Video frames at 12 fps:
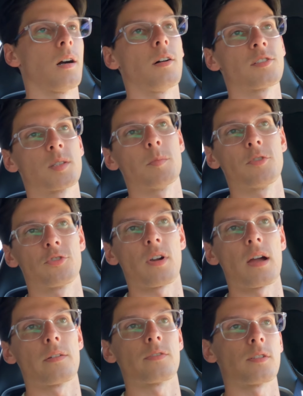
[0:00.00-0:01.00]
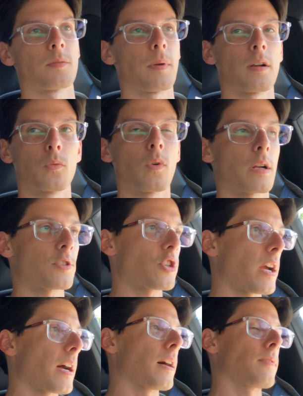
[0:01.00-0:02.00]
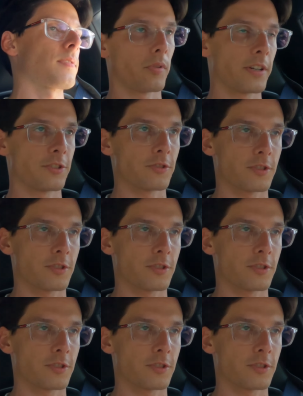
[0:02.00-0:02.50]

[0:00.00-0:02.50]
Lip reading: Ultima driver, better watch out. Brace